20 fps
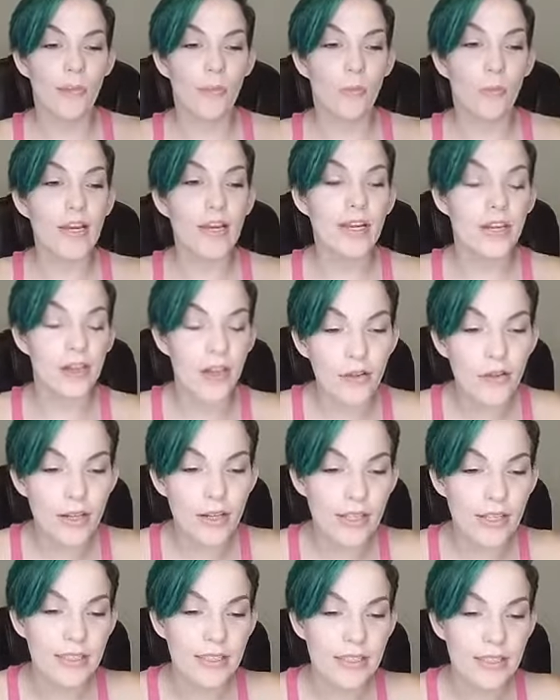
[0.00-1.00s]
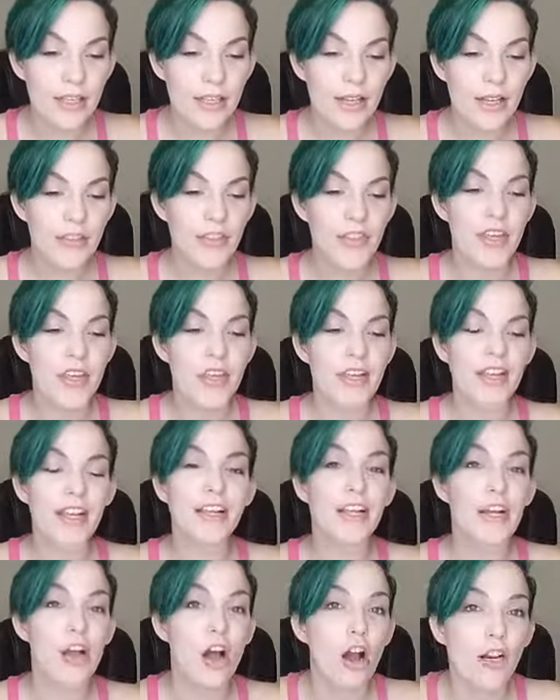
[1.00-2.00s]
We notice that
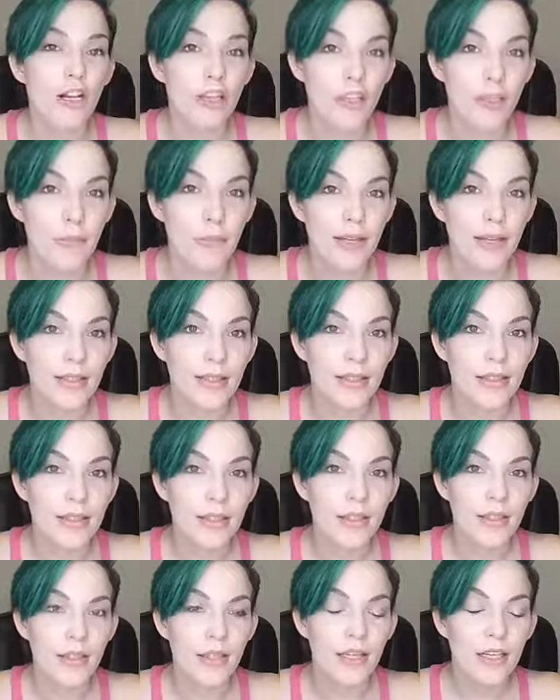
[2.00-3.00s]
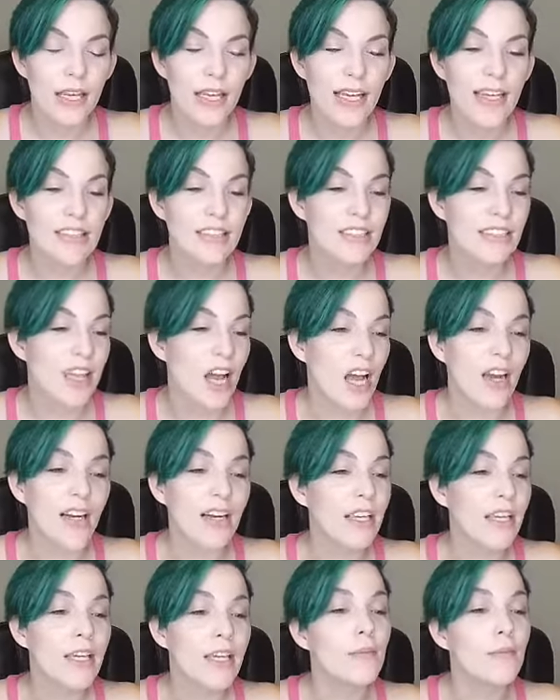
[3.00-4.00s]
in an argument, it's not
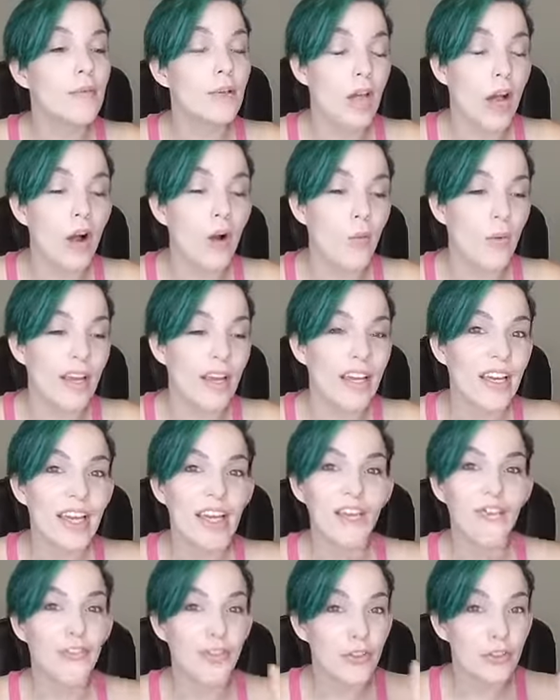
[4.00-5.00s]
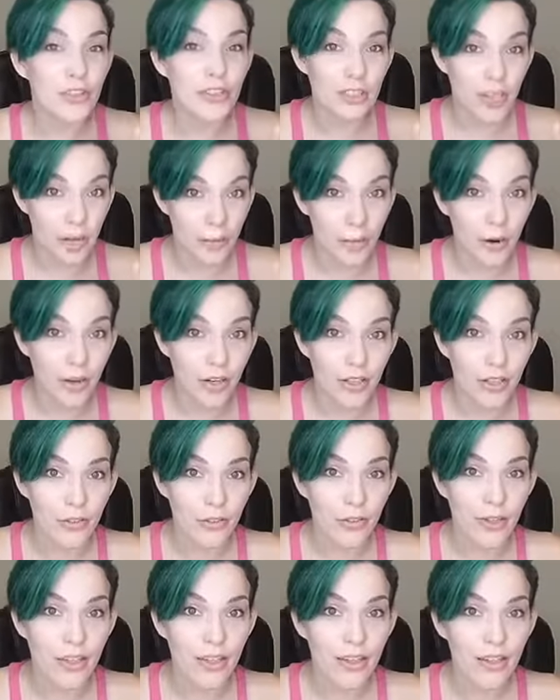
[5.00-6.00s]
going to keep going if you stop
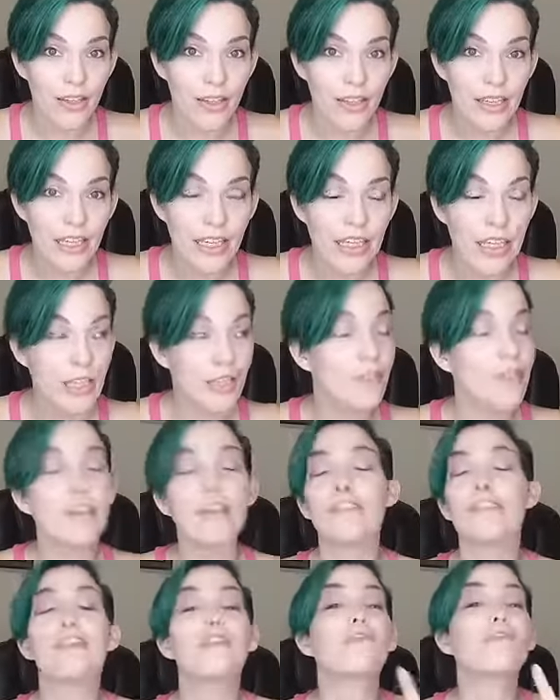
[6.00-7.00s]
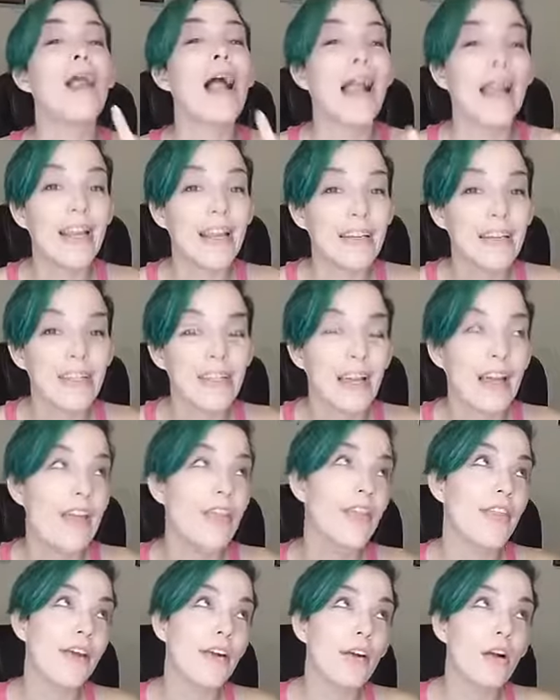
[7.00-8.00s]
arguing. Even if you're right
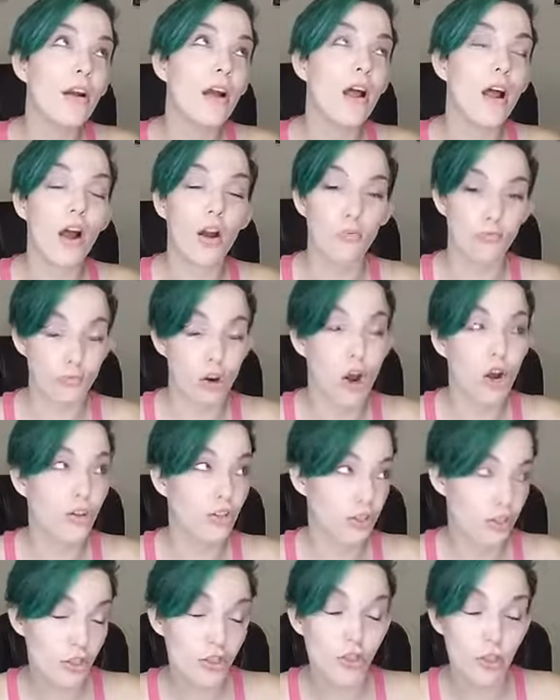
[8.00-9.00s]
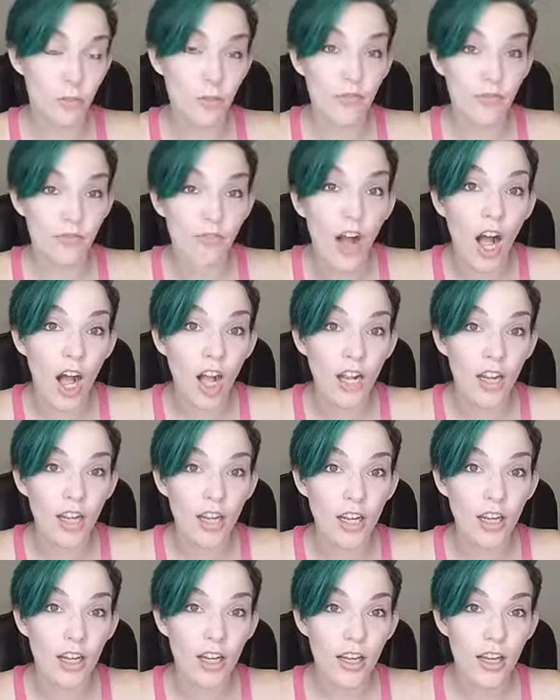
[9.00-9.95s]
and they're a wrong, stupid fuck,